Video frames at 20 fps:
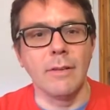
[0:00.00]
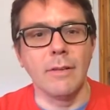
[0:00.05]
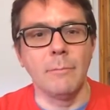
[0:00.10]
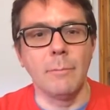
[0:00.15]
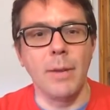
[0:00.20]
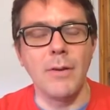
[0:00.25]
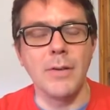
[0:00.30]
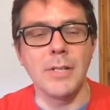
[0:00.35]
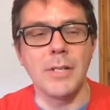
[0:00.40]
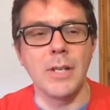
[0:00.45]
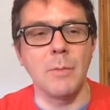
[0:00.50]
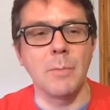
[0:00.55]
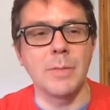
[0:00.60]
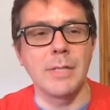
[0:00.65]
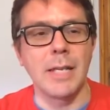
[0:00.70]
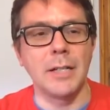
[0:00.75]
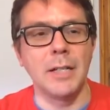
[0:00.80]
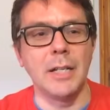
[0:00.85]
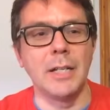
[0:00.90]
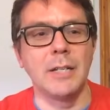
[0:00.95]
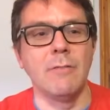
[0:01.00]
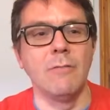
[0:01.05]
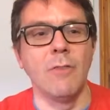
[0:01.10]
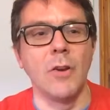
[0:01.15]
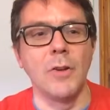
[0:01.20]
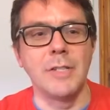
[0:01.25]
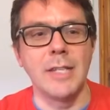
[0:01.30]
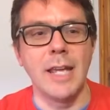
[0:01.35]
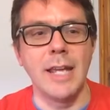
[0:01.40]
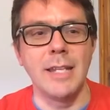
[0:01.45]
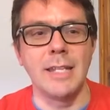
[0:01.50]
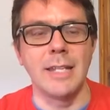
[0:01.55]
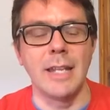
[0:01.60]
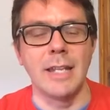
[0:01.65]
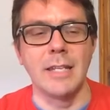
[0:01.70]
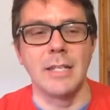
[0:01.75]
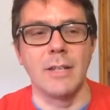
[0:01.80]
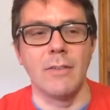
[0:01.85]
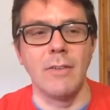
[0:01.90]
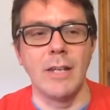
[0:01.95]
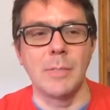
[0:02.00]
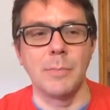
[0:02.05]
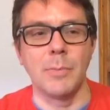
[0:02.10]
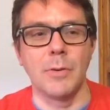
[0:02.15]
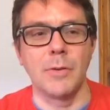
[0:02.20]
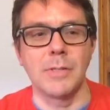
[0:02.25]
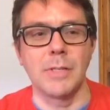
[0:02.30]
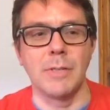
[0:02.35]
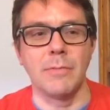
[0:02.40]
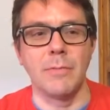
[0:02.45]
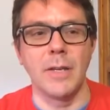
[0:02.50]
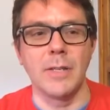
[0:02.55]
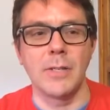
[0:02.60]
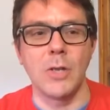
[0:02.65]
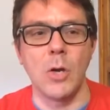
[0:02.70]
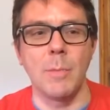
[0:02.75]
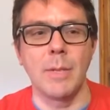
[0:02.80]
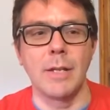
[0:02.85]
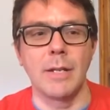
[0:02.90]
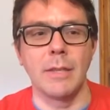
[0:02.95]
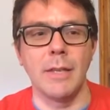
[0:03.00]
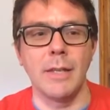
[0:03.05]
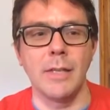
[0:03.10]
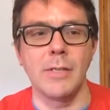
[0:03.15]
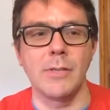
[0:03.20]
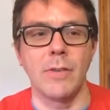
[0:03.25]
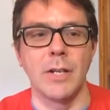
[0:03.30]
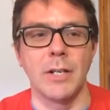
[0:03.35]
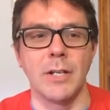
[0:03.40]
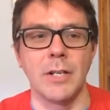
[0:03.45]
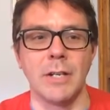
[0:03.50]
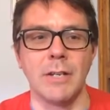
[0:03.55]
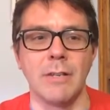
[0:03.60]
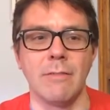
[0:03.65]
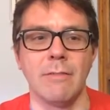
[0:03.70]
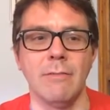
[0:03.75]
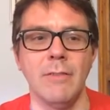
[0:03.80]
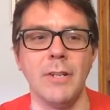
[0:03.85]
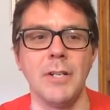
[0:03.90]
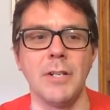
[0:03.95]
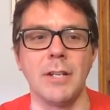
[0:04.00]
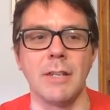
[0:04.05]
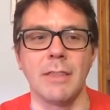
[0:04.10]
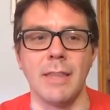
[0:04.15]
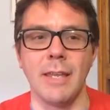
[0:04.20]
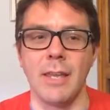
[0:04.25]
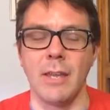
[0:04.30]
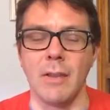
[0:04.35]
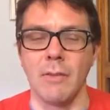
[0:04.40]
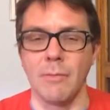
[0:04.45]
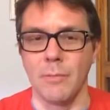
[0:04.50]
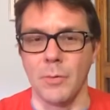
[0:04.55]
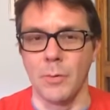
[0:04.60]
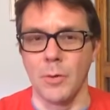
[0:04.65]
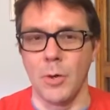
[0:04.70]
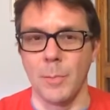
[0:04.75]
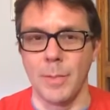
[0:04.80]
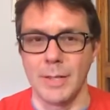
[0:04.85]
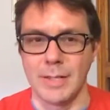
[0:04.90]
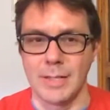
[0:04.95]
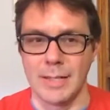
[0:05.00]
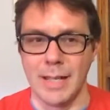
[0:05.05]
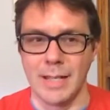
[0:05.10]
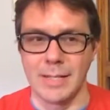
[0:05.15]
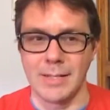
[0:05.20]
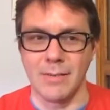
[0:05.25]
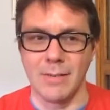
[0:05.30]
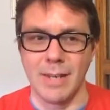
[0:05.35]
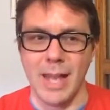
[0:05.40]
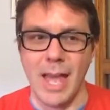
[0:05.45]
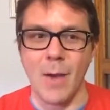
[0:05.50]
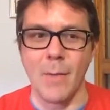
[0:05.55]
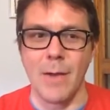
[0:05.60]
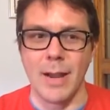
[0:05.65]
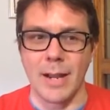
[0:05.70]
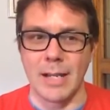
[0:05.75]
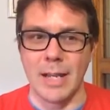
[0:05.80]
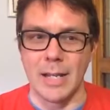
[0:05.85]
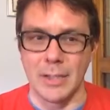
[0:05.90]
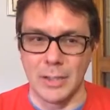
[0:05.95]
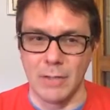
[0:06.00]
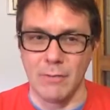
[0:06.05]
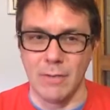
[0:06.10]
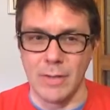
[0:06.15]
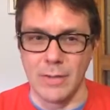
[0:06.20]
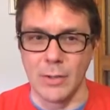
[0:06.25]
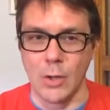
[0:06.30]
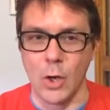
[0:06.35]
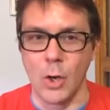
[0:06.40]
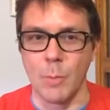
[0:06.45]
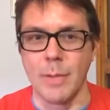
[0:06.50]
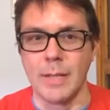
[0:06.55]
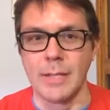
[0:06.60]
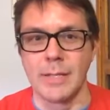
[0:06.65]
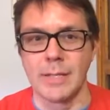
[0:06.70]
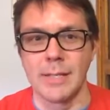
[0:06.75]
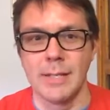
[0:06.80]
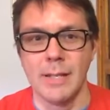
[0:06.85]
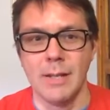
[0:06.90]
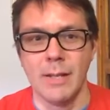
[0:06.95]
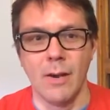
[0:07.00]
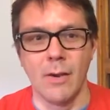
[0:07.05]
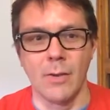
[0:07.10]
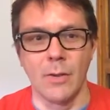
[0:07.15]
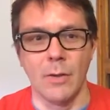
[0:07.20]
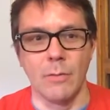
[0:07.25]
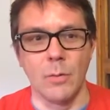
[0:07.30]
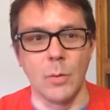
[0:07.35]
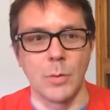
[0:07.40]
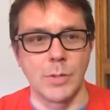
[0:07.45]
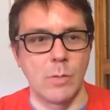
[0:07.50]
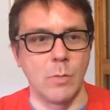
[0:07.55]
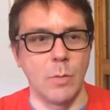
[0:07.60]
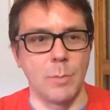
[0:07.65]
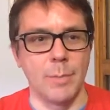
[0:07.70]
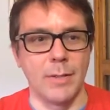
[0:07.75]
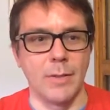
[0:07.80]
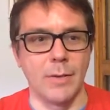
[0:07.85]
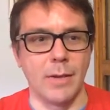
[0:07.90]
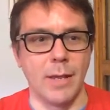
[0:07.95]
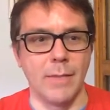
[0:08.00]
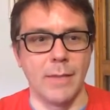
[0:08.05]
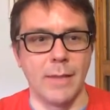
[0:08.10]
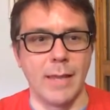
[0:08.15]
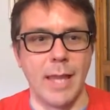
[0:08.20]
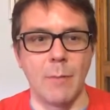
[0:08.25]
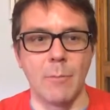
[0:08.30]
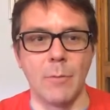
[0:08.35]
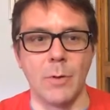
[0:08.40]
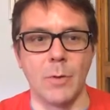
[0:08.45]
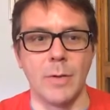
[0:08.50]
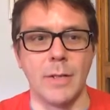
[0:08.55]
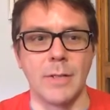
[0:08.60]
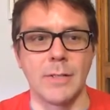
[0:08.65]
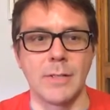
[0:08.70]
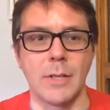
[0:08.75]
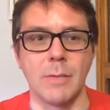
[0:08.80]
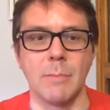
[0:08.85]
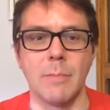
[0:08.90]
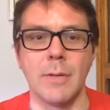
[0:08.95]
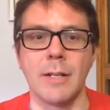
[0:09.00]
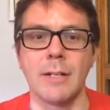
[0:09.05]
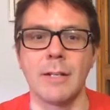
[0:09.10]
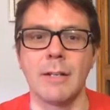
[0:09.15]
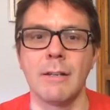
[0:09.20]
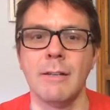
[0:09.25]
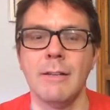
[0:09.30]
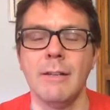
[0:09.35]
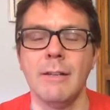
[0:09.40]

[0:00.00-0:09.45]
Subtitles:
Periscope is actually rotated 90 degrees because of the first comment. Thanks, Richard. Richard, thank you for commenting that. So now I can actually read the comments, although of course I won't be looking in the camera quite so much.